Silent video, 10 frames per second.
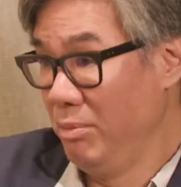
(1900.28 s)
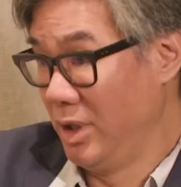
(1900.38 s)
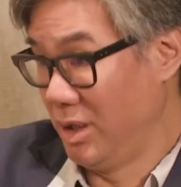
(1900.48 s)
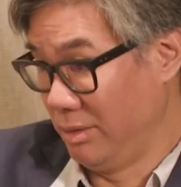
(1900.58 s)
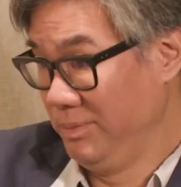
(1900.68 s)

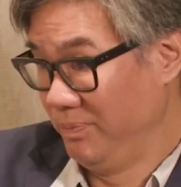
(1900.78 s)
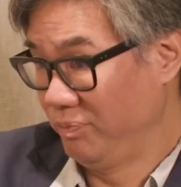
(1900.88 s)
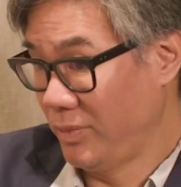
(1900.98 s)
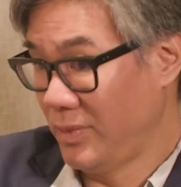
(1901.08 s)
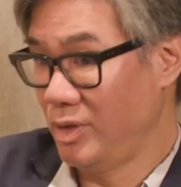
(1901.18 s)
AMLO,
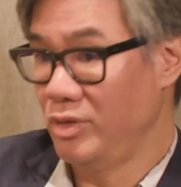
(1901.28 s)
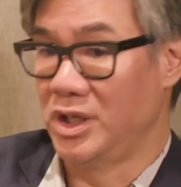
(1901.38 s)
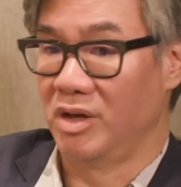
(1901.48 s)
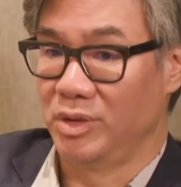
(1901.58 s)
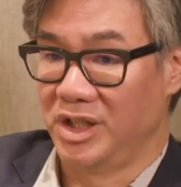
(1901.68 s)

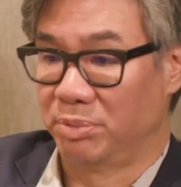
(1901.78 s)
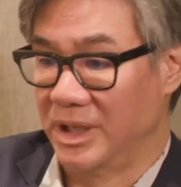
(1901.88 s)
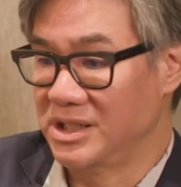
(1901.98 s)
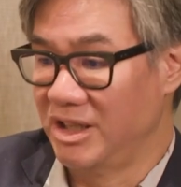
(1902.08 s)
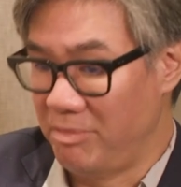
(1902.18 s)
you know, the
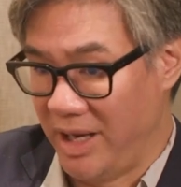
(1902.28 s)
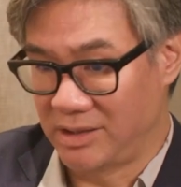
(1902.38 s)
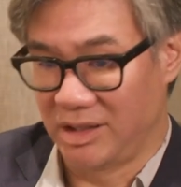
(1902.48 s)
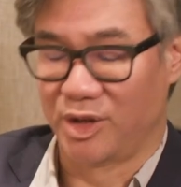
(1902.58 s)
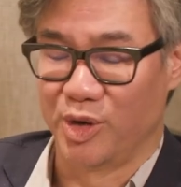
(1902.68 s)
president of
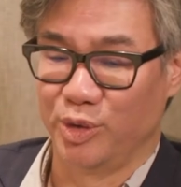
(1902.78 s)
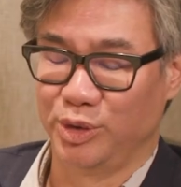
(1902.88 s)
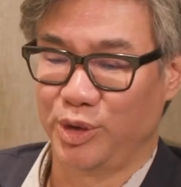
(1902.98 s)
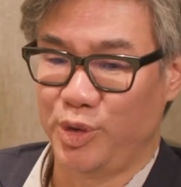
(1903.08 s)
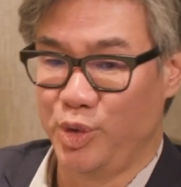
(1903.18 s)

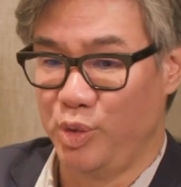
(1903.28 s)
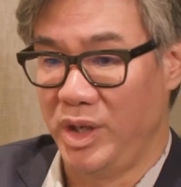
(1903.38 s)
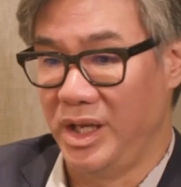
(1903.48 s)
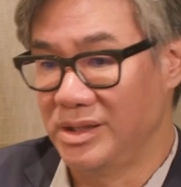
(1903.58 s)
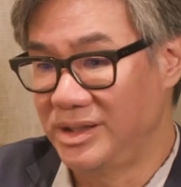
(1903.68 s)
Mexico, who
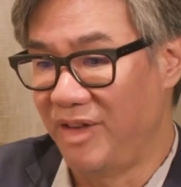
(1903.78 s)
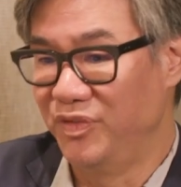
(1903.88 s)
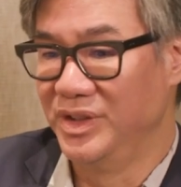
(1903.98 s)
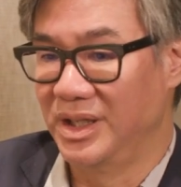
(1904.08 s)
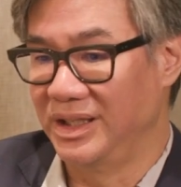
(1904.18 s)
is
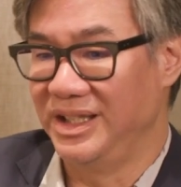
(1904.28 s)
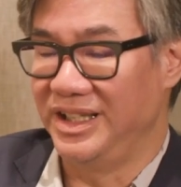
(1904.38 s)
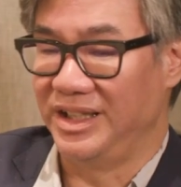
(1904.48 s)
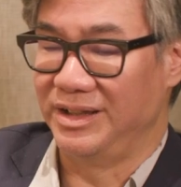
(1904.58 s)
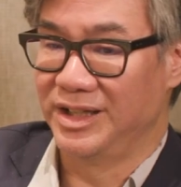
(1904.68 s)

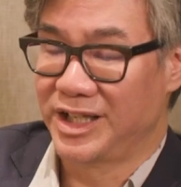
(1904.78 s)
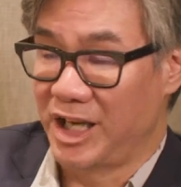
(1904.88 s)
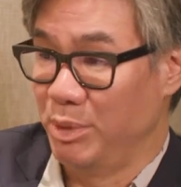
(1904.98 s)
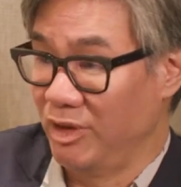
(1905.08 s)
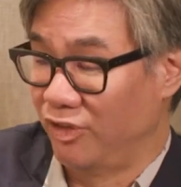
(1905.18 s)
definitely
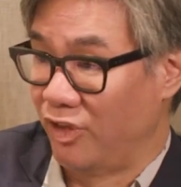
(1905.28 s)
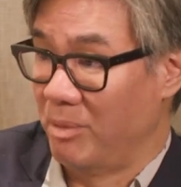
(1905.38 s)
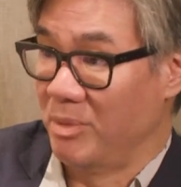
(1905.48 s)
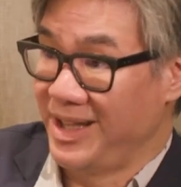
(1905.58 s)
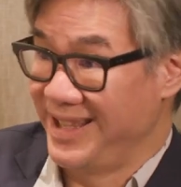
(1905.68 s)
coming
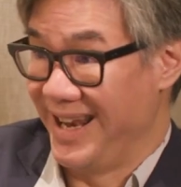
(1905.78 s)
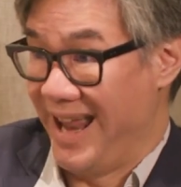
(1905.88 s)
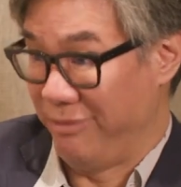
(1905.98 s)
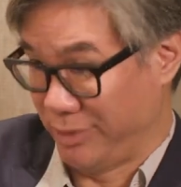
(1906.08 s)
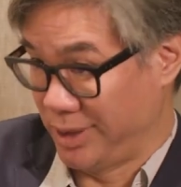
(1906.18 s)
from the
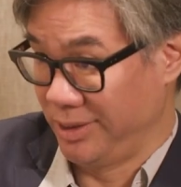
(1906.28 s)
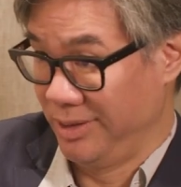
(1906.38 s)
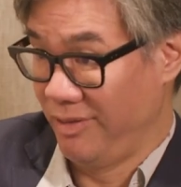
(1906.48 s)
left,